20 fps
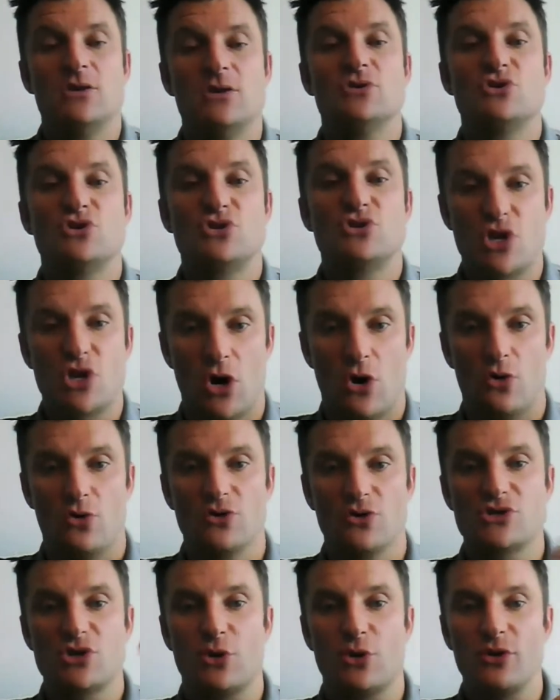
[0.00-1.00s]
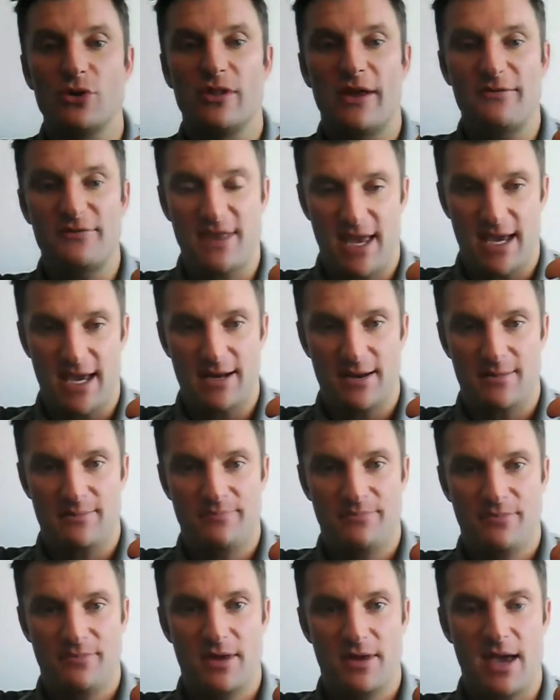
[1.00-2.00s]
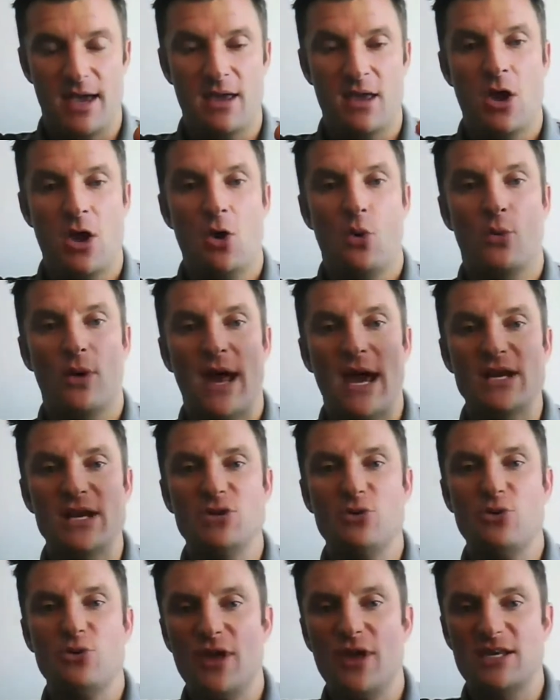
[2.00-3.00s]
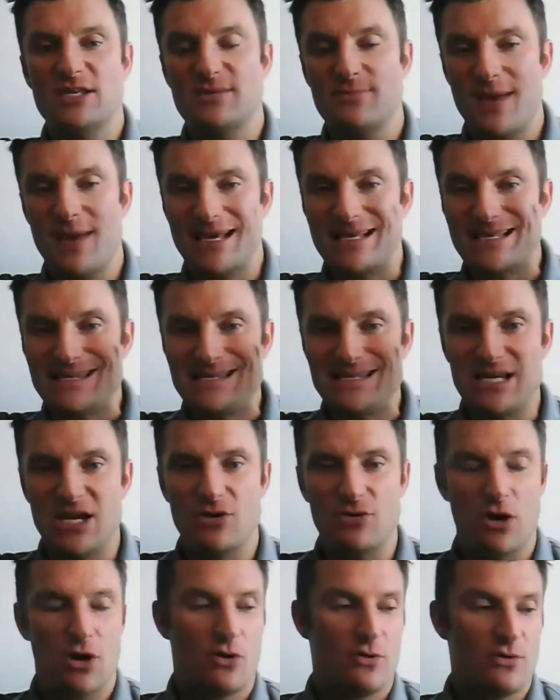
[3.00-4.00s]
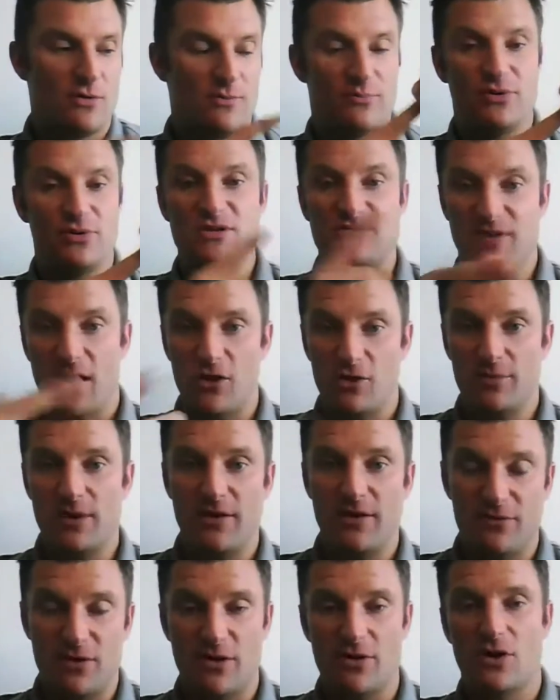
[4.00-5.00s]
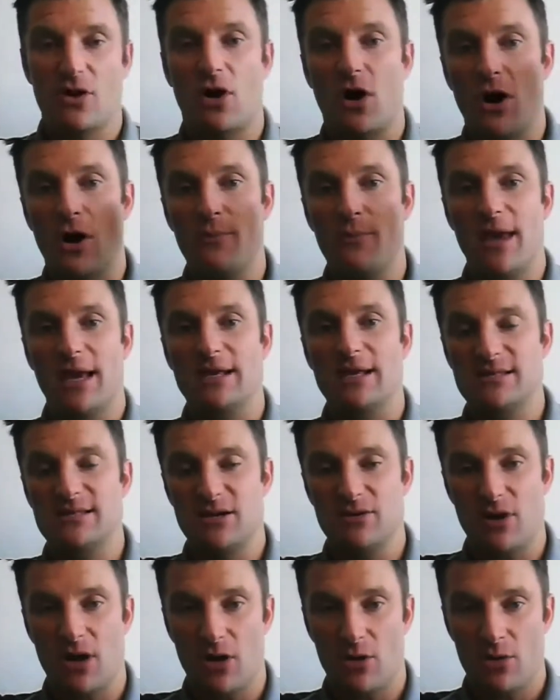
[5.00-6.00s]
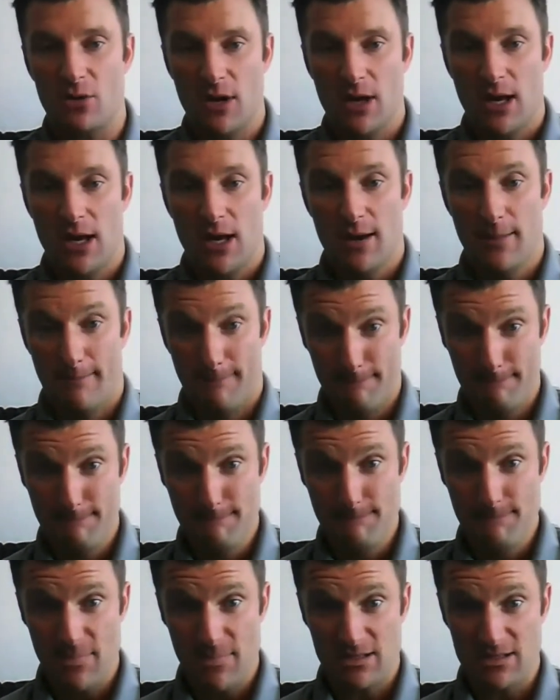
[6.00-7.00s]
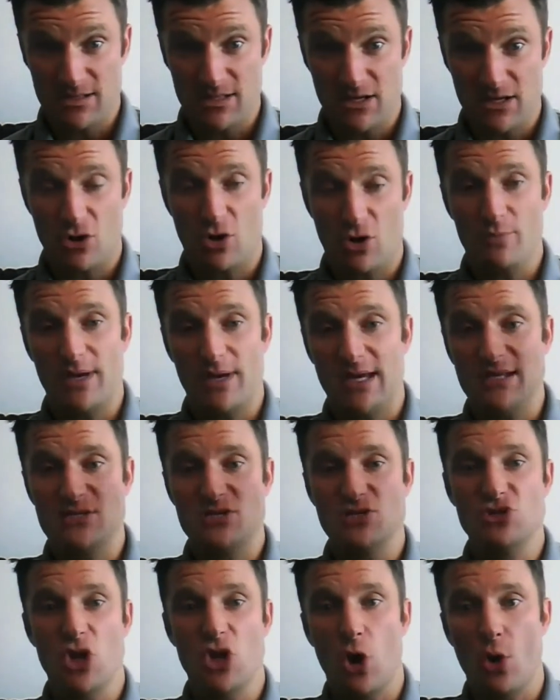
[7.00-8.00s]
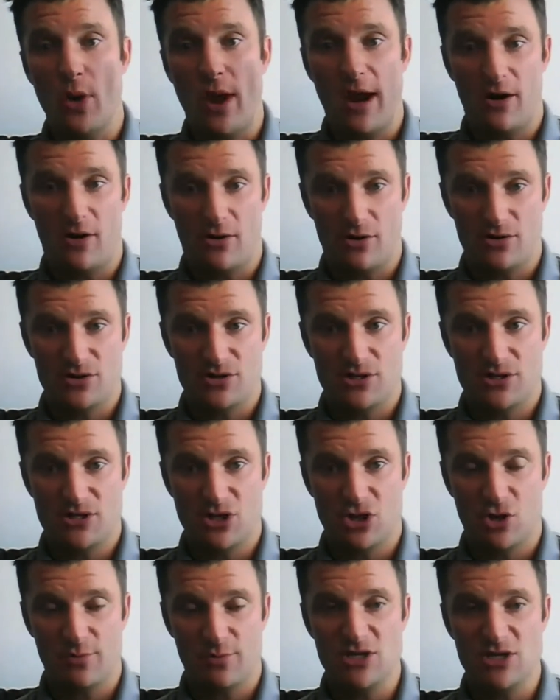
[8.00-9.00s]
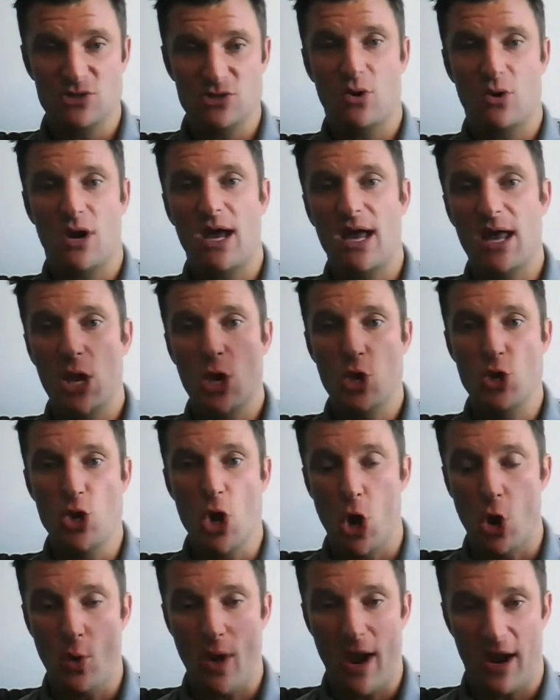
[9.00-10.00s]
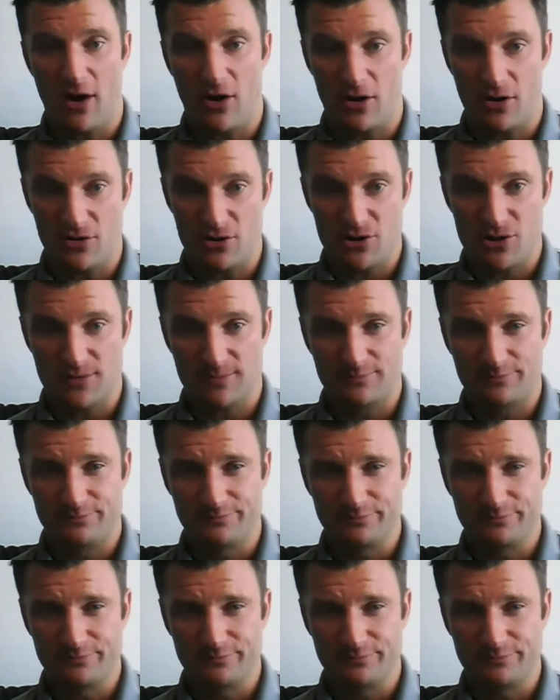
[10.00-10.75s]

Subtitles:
So let's go with left hand. Okay? When I do this and make a 0, and please follow me if you're on the call, make a 0. And 0 means no errors. 0 means what? No errors.